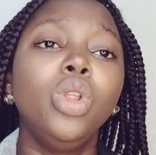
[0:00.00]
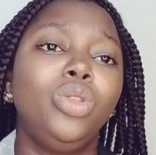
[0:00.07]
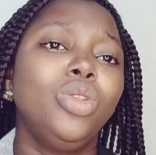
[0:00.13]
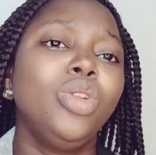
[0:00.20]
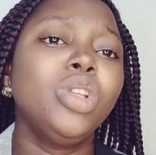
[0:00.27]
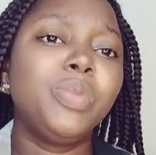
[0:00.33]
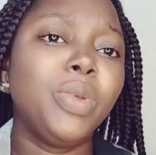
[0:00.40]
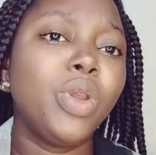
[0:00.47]

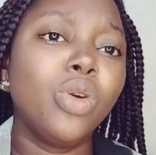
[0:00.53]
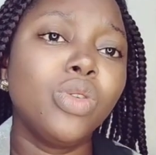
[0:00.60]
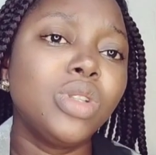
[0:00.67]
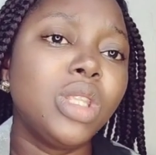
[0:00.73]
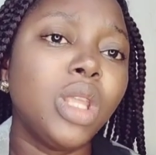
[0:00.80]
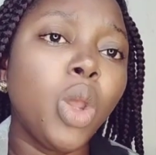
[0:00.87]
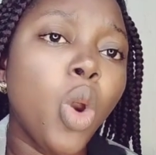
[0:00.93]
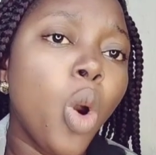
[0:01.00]
Not because
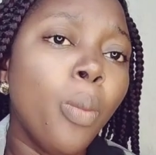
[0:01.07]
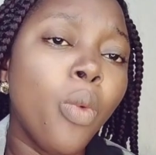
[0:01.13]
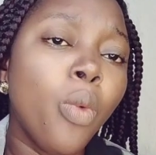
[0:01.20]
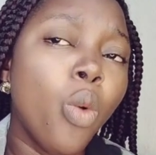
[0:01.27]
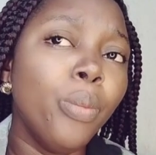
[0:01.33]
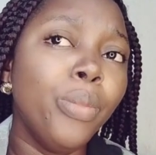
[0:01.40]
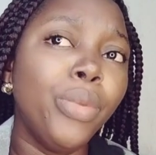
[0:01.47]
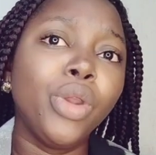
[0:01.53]
they come
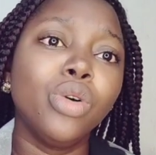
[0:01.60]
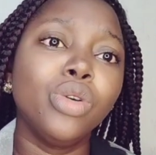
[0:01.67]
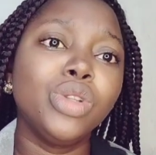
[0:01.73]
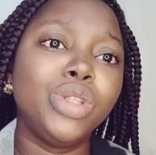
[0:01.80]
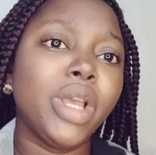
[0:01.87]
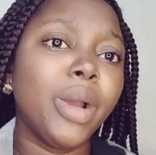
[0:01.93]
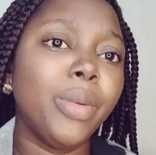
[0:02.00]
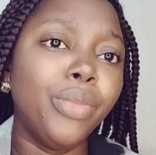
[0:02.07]
home because
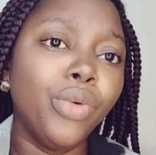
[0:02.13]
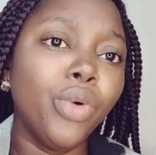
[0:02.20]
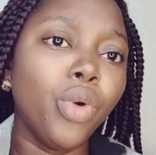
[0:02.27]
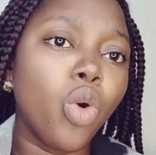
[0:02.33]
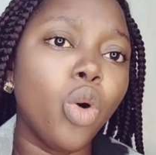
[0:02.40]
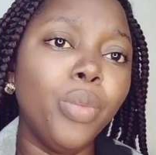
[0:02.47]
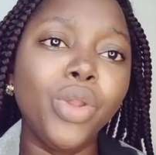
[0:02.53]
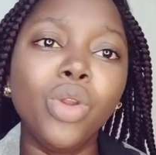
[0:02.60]
they are broke
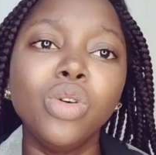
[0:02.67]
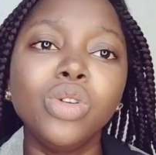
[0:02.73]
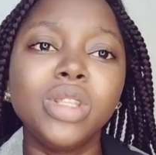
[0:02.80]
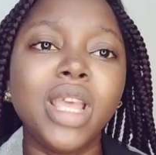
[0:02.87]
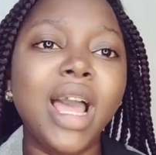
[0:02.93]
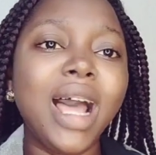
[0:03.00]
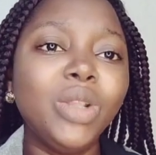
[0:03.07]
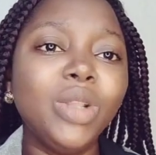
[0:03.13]
or because
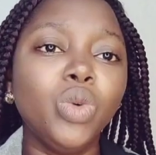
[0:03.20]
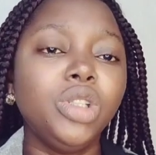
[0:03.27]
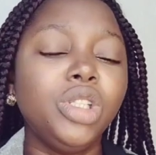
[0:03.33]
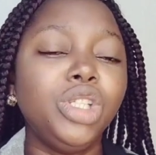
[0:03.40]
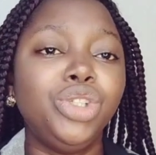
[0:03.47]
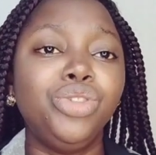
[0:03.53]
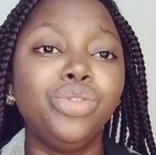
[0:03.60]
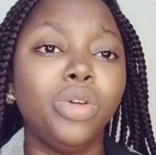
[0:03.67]
they had one
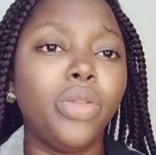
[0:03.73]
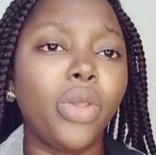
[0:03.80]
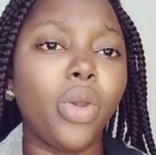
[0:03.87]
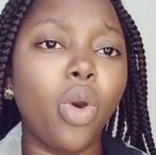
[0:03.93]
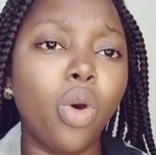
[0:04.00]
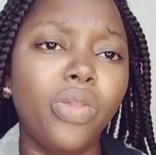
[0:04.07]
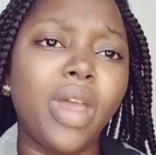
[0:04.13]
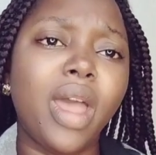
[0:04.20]
issue or the
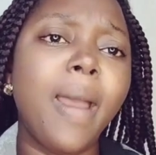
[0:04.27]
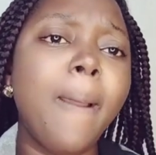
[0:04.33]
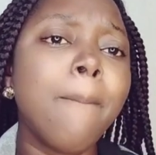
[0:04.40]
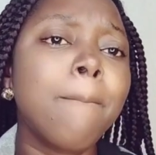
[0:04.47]
other.